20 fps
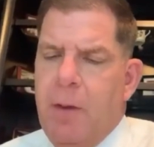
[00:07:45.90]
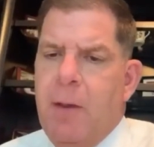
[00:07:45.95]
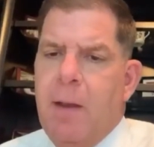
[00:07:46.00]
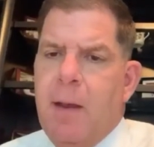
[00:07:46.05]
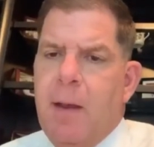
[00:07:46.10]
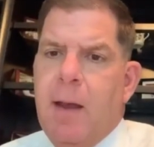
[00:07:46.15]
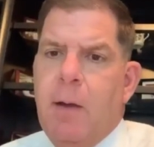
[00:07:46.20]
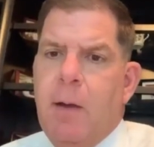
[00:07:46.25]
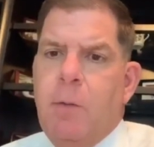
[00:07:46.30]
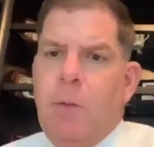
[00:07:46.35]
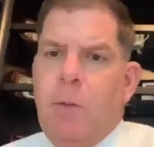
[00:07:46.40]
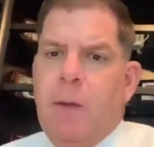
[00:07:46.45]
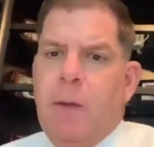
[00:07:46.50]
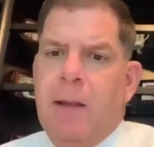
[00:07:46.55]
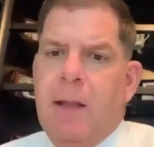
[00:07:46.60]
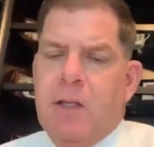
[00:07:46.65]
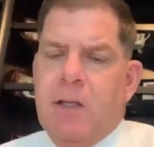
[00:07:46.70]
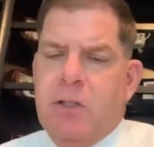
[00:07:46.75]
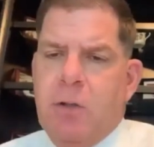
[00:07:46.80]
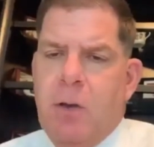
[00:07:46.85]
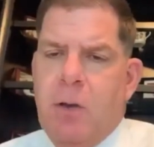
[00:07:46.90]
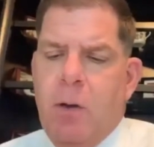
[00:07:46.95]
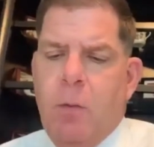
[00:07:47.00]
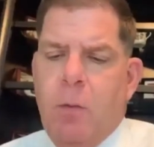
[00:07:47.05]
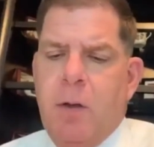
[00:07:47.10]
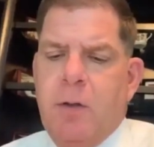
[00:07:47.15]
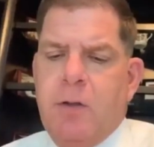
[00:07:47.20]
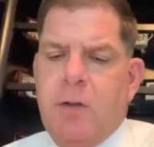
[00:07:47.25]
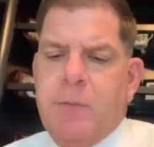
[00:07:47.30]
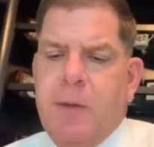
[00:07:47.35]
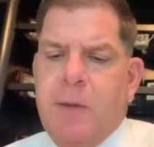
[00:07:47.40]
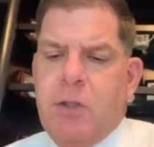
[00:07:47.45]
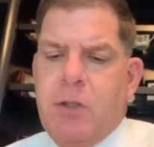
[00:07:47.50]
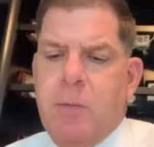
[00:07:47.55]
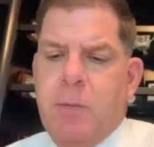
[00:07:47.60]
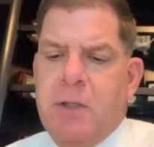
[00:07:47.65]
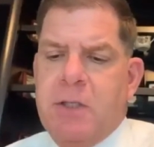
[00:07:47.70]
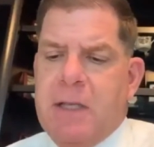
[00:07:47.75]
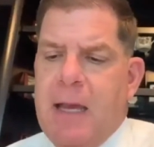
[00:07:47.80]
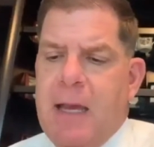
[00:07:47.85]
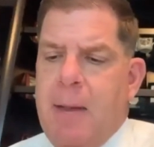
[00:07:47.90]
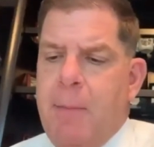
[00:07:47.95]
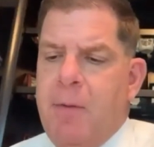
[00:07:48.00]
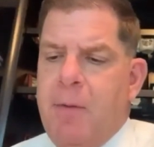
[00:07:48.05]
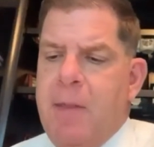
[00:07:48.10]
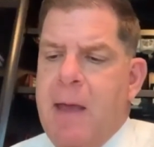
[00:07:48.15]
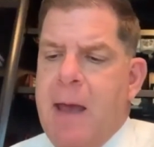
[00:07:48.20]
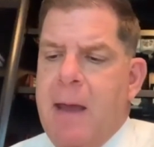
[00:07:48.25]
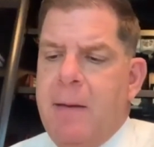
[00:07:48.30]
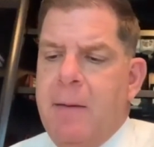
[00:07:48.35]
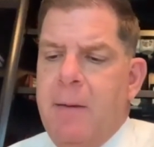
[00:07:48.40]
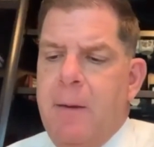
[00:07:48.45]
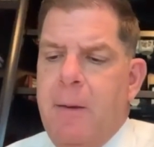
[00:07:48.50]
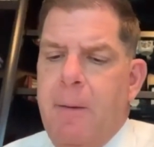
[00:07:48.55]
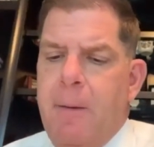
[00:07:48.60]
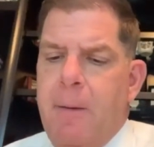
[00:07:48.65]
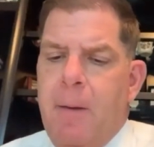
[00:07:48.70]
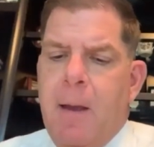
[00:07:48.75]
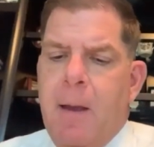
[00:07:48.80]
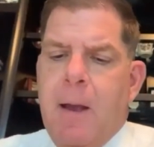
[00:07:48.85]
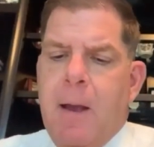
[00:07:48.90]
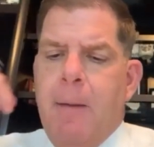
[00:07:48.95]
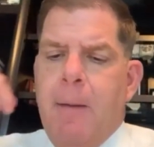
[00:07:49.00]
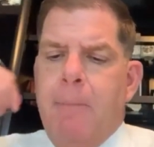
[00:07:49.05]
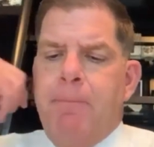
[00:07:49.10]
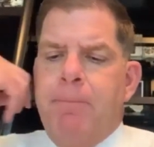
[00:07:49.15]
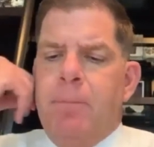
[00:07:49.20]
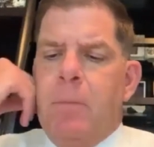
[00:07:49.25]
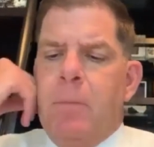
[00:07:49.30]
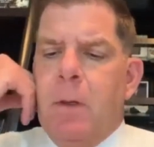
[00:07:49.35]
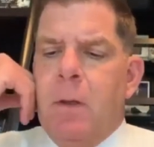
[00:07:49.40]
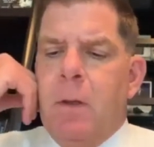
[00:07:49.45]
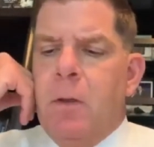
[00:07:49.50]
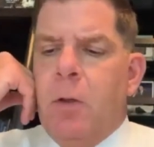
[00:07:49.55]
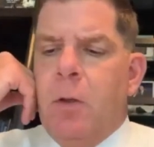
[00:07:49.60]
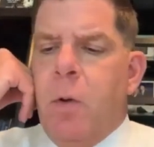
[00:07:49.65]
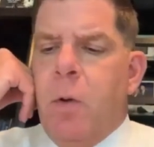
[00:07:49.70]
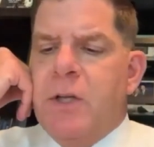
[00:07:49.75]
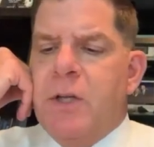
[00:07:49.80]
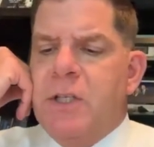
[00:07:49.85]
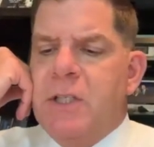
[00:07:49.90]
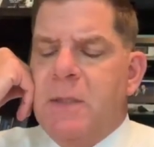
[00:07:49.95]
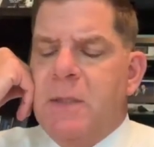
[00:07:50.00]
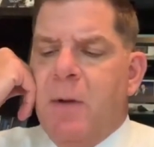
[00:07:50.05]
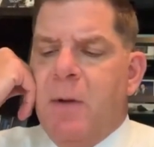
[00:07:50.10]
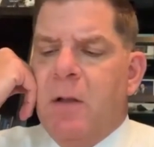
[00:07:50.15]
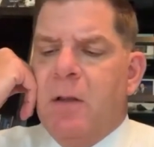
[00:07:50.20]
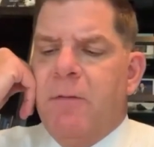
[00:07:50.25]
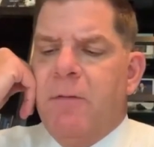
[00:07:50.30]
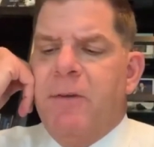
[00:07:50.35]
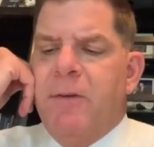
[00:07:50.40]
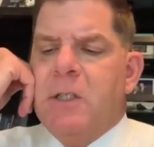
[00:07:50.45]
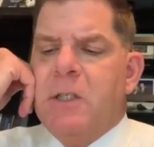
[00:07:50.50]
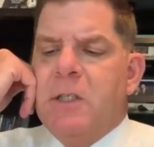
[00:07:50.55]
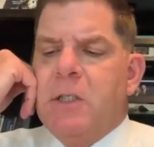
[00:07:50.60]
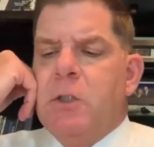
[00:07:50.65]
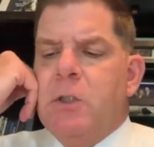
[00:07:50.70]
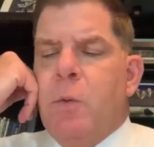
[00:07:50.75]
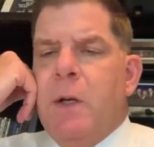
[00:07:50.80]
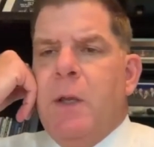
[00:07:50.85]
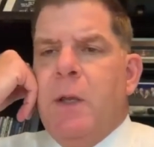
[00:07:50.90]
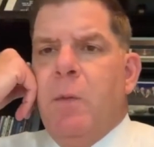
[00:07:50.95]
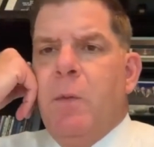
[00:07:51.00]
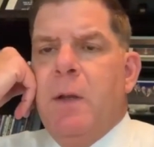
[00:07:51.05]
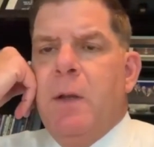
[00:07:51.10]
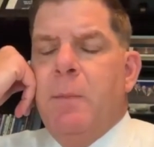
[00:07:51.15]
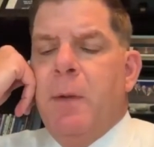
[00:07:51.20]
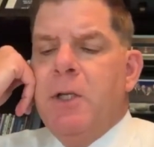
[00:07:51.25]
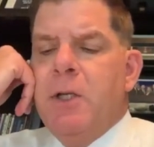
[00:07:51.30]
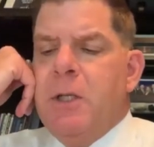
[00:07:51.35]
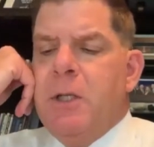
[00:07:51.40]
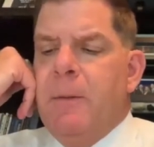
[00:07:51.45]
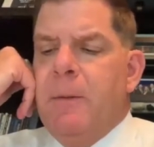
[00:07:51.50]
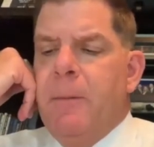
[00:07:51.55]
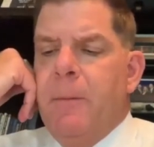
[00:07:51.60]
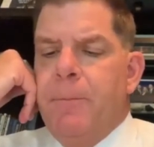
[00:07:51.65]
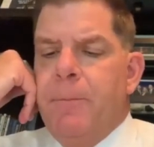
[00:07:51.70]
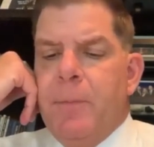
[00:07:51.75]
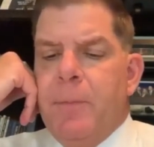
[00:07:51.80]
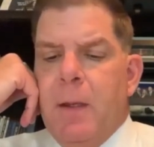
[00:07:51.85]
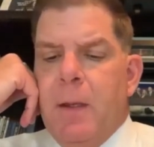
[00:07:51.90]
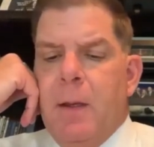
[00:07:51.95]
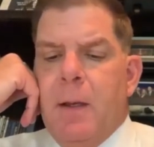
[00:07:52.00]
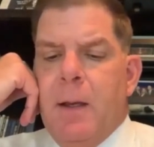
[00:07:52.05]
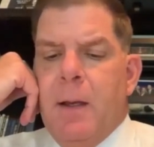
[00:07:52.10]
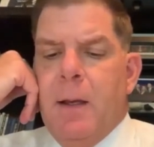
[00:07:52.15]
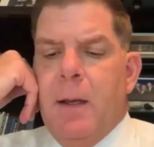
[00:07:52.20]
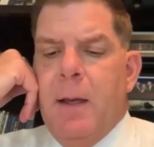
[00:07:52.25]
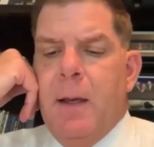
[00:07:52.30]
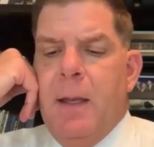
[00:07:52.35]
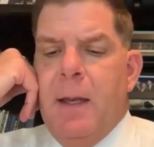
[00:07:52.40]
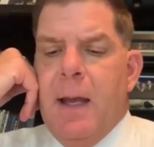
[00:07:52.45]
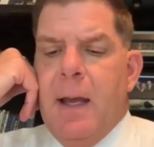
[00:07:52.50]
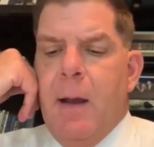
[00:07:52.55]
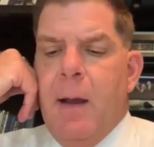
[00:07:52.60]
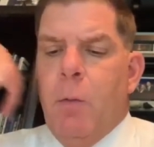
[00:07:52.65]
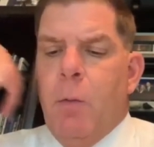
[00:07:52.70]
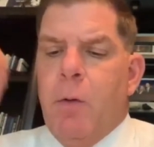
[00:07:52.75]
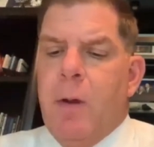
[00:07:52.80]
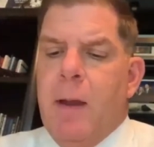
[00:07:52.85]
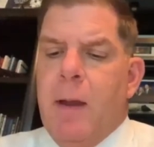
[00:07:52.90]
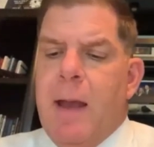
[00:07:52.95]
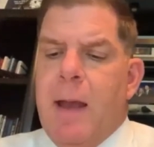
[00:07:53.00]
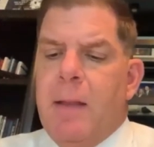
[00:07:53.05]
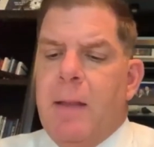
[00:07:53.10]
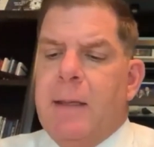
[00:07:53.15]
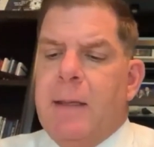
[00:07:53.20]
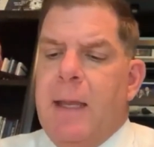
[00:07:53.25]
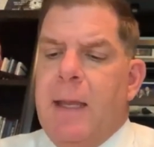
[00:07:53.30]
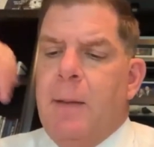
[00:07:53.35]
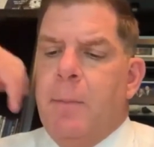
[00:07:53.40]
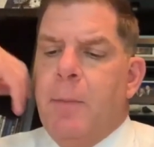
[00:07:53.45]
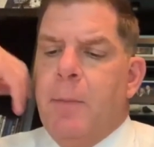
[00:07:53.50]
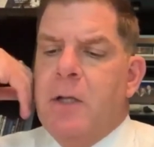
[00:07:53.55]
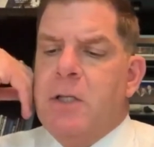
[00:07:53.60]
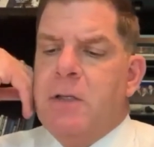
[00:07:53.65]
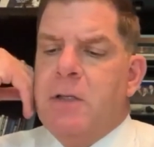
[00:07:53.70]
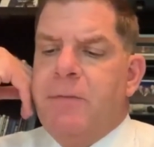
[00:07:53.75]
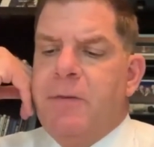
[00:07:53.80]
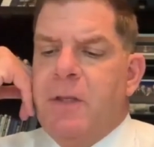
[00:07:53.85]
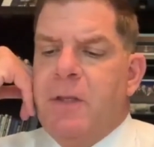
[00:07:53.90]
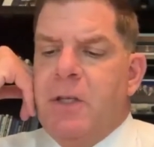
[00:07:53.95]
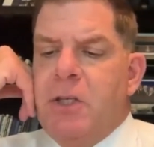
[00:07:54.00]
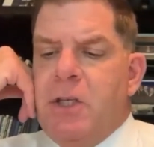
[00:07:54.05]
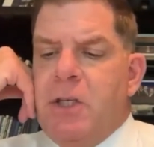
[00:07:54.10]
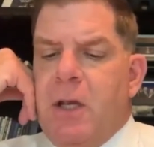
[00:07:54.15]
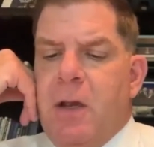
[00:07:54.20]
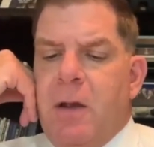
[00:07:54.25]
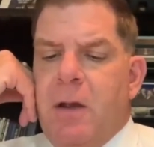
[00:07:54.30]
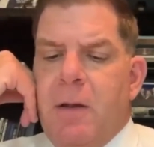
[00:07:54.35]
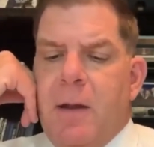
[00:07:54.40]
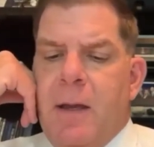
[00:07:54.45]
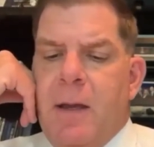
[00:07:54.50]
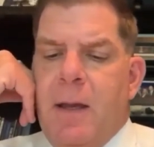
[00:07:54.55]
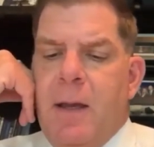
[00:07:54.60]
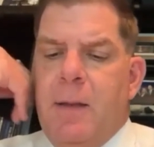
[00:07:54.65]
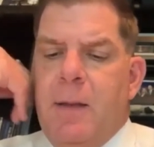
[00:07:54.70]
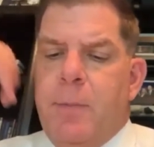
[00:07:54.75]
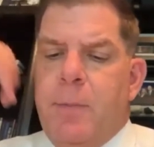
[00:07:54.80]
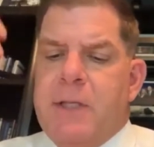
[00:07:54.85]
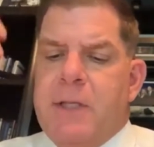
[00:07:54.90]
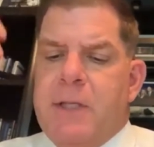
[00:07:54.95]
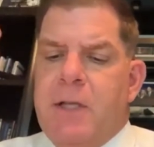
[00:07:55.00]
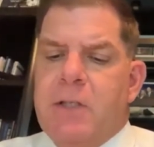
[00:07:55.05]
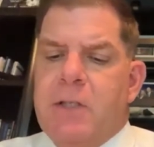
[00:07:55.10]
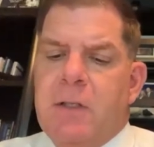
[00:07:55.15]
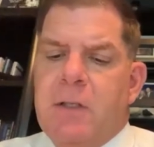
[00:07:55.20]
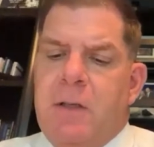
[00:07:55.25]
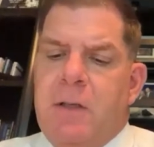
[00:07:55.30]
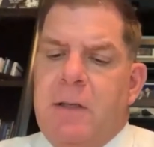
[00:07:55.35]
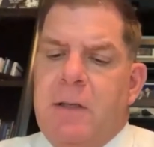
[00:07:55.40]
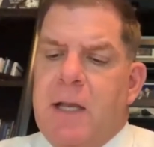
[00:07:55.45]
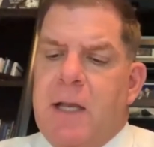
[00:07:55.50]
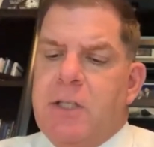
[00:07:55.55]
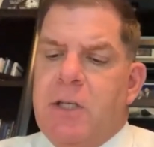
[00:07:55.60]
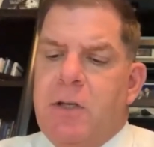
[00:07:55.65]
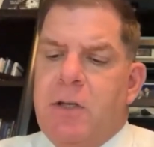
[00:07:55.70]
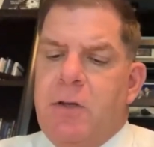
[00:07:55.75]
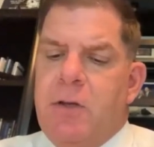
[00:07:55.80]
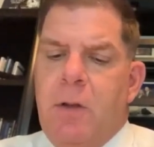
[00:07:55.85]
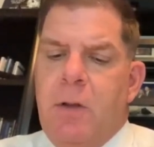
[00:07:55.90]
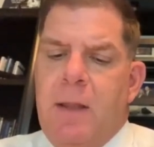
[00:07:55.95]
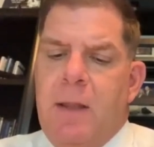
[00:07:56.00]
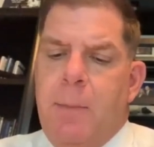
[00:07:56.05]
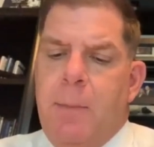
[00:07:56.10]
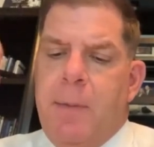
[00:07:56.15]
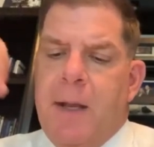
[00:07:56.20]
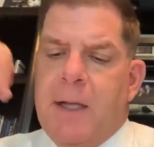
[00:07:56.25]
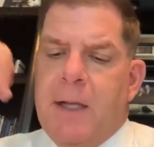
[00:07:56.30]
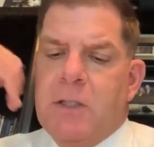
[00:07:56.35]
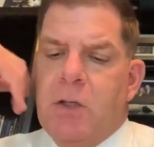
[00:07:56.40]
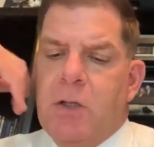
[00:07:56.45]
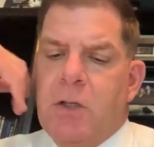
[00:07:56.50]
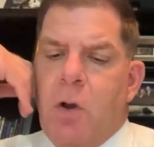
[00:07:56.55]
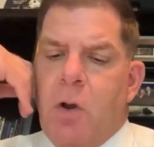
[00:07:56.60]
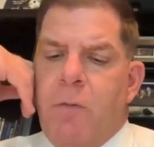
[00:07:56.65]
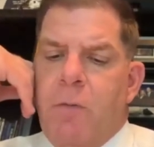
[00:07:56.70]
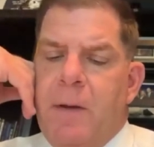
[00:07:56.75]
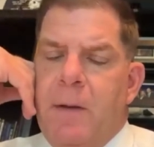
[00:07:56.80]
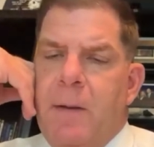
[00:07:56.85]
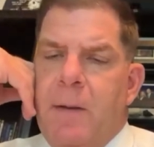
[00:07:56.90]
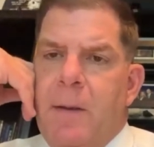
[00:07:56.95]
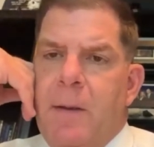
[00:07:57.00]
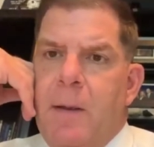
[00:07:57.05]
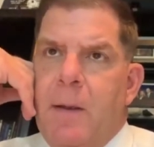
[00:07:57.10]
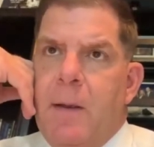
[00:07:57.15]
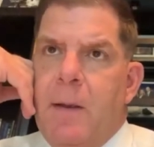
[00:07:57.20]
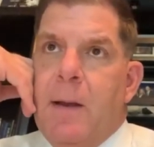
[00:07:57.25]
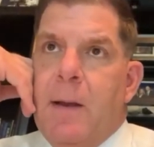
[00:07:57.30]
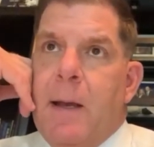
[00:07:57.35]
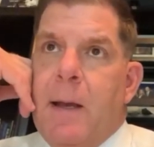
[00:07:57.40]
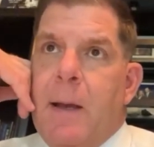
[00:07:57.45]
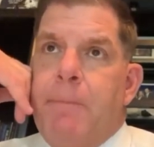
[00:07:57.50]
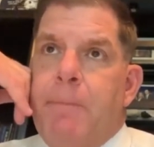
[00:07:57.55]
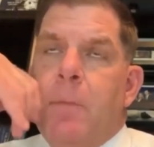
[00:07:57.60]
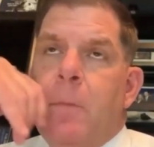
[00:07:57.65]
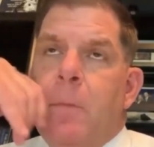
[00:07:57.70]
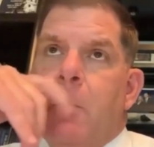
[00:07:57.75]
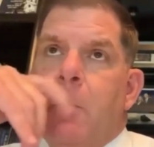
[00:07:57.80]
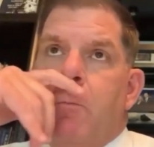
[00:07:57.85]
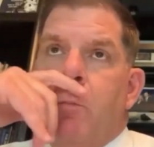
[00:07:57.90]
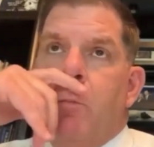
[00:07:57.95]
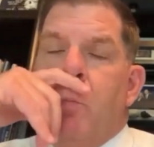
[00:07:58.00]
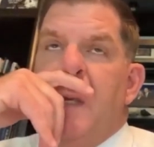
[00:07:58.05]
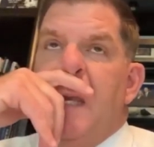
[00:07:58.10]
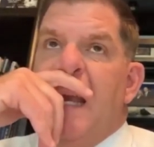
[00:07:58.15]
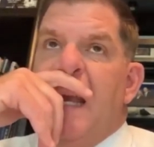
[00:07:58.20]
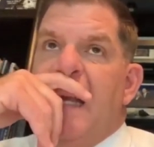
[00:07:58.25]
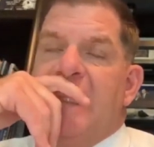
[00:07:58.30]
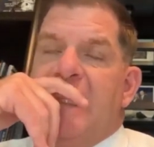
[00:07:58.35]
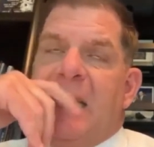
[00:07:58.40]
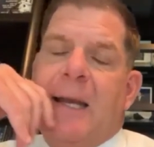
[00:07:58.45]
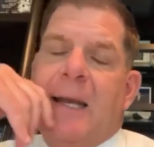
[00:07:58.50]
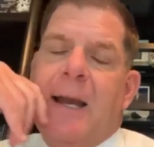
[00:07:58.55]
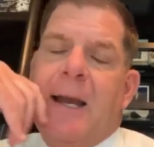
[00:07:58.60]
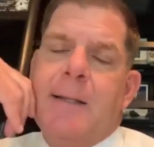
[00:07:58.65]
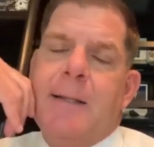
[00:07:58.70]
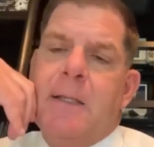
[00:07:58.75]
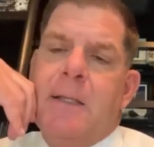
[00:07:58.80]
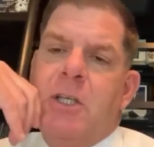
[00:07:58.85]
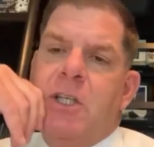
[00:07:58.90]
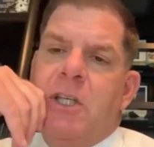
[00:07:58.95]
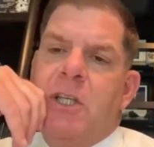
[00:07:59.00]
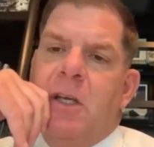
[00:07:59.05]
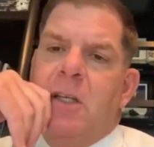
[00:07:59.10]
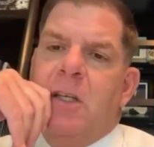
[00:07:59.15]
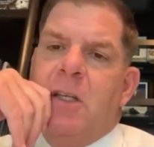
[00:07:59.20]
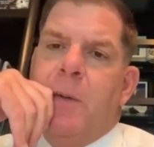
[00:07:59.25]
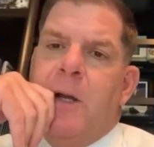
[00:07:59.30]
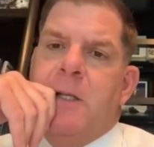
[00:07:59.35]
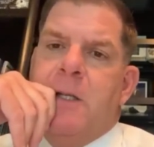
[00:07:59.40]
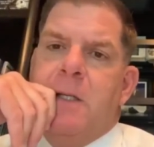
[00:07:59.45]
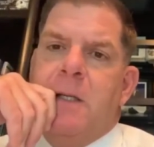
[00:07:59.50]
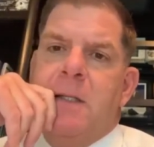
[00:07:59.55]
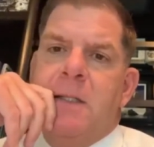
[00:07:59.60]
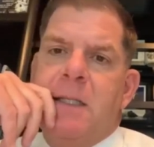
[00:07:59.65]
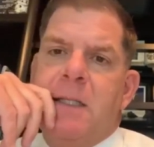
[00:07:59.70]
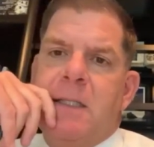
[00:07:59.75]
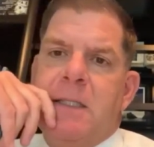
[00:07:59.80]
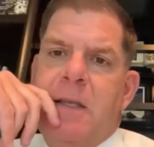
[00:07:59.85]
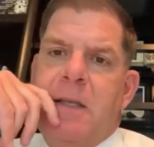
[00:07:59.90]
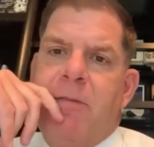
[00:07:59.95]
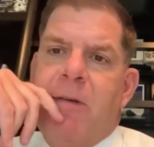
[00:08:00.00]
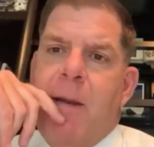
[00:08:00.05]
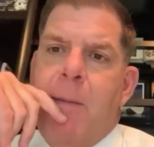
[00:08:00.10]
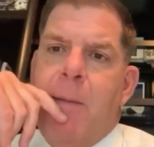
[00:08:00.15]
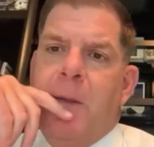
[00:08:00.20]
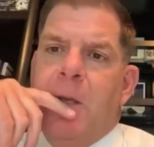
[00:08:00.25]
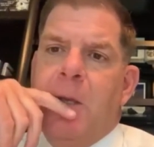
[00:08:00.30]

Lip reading: you can let us know. I don't want to spend too much time on that. Questions about the fiscal 21 budget and how we're allocating budget for this year and potentially next year due to the impacts of COVID. We had to cut this year's budget, $65 million